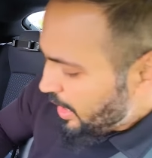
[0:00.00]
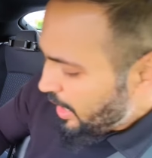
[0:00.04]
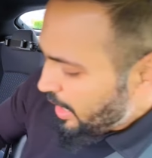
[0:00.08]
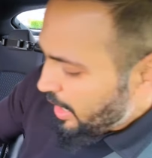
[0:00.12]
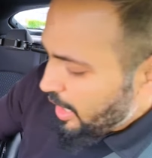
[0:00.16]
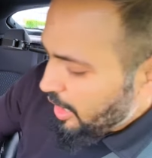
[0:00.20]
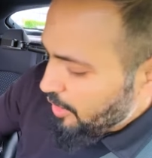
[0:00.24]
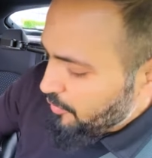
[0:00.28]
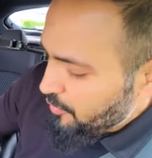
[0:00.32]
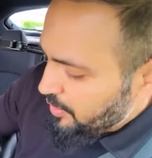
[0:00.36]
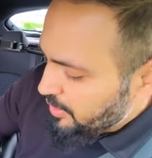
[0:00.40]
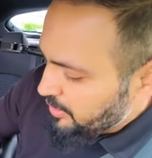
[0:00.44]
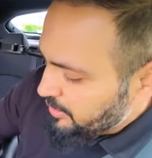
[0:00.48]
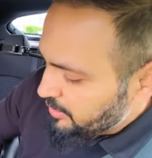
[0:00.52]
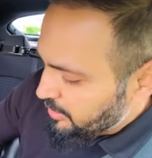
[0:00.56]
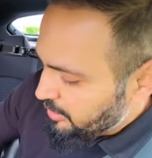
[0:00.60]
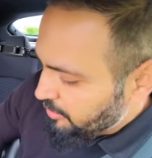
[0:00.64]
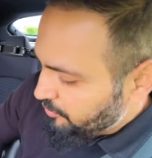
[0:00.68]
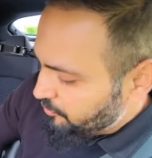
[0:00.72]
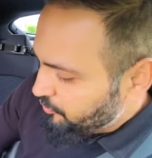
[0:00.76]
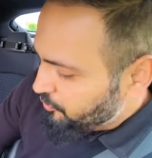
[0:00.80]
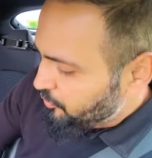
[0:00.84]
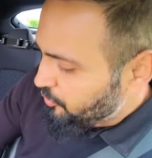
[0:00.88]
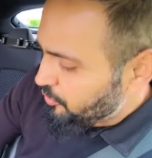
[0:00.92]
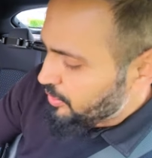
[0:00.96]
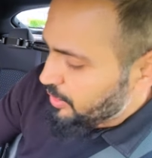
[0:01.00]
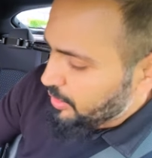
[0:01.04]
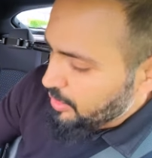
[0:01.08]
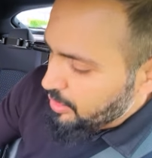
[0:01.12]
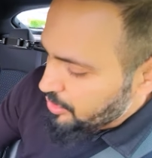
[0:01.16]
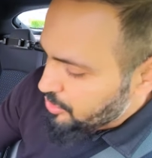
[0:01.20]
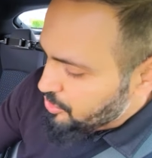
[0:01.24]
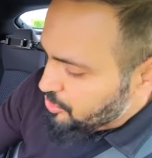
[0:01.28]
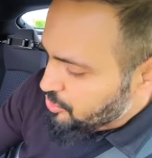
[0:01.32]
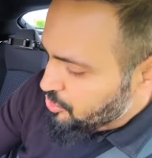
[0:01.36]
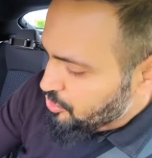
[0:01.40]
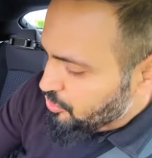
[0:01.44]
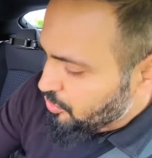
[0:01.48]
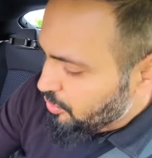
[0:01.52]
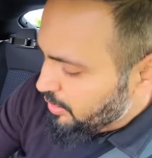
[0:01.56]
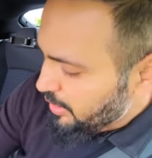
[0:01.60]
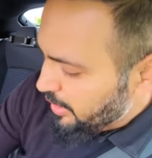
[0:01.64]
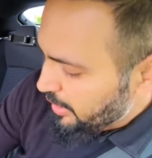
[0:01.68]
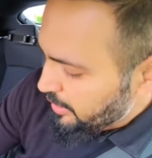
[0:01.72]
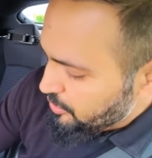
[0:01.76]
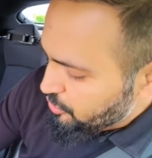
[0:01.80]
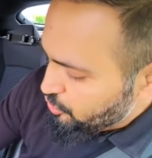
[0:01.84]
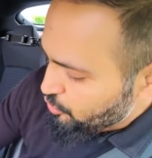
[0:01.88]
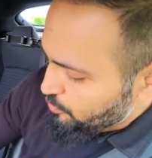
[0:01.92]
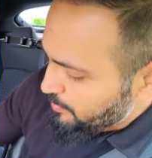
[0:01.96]
I will give you the
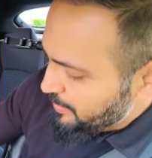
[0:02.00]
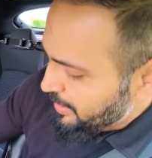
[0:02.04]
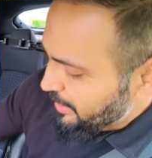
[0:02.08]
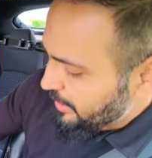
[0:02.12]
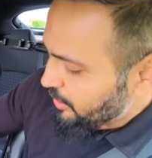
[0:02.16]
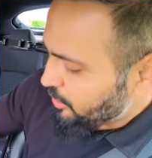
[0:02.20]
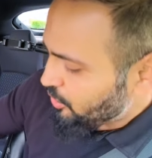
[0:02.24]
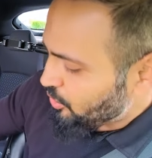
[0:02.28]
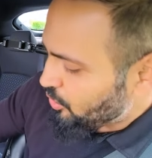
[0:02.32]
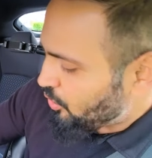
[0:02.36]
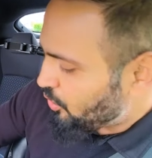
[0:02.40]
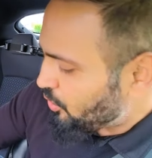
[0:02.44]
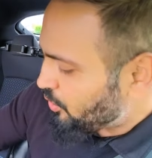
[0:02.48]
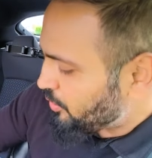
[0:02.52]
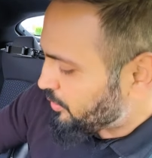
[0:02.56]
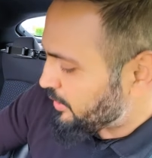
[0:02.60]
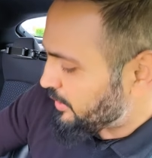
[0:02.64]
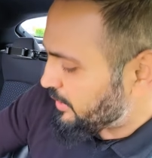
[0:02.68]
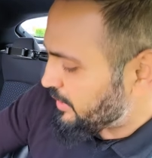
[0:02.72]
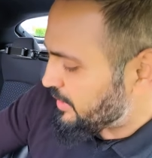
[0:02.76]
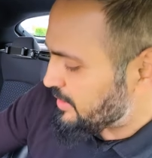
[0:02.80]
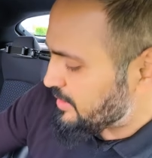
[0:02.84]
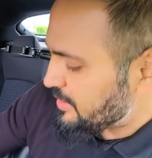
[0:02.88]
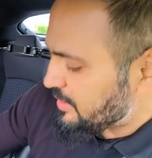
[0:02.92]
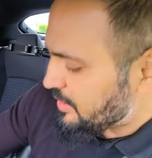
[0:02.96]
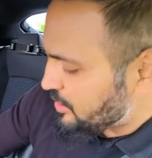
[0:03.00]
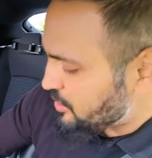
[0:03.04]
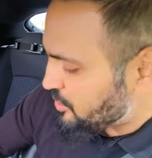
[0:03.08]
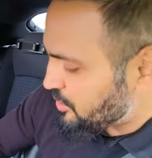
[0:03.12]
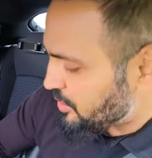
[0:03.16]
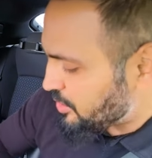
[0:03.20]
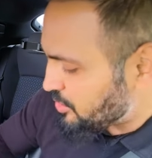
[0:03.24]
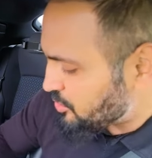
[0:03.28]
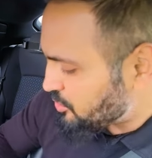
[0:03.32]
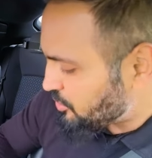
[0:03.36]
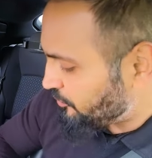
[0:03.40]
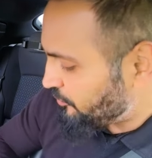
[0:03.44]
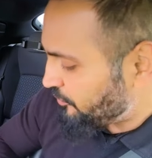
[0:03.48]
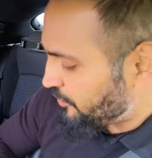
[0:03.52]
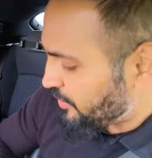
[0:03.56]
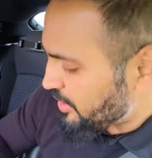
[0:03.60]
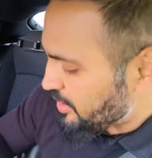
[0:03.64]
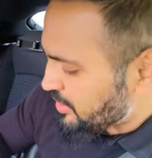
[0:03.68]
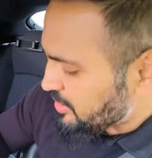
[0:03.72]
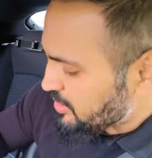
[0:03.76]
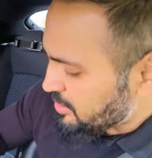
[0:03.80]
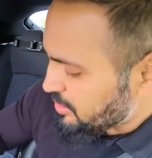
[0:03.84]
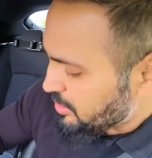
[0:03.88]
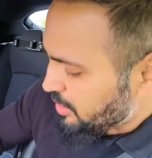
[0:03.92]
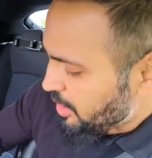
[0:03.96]
control and you make your own decision. So
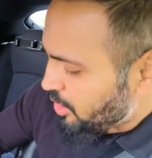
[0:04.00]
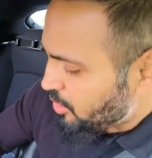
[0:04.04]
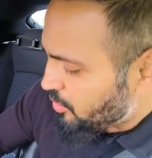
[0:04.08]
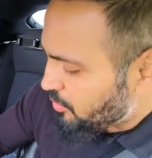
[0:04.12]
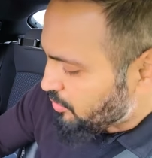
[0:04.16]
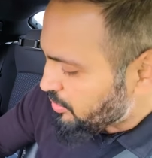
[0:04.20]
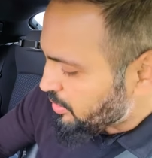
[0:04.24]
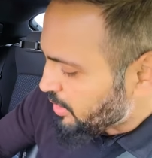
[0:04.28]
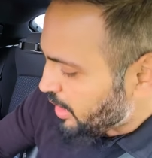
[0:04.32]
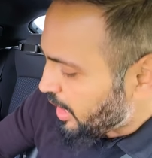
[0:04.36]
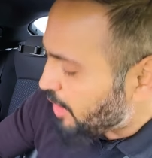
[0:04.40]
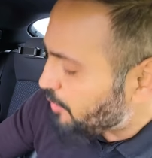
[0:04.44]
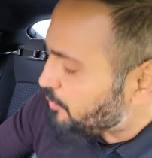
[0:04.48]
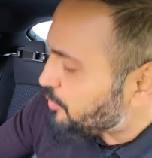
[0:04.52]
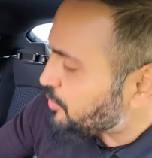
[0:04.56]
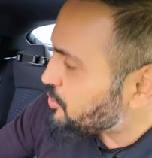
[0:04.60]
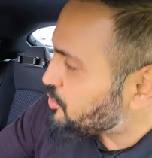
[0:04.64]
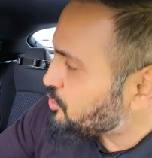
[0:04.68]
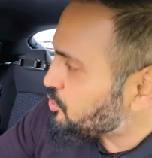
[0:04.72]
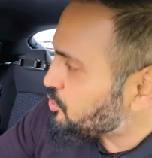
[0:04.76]
first round I will